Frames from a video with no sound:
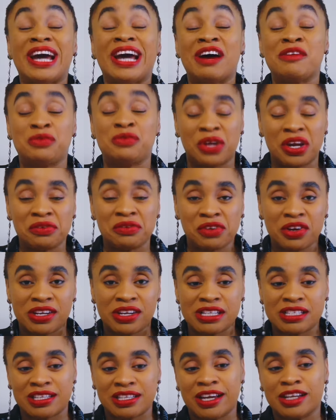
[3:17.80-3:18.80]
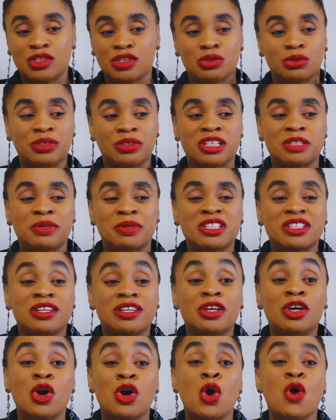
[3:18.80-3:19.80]
are very, very entitled,
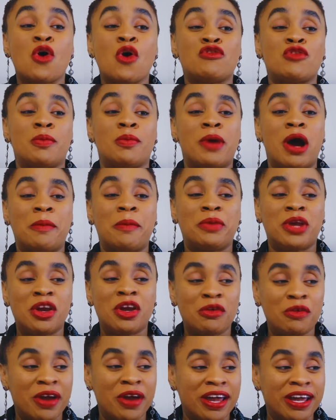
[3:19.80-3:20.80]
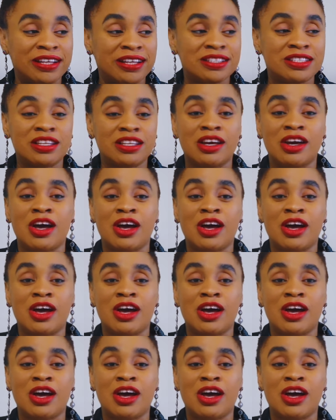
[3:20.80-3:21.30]
especially from our parents.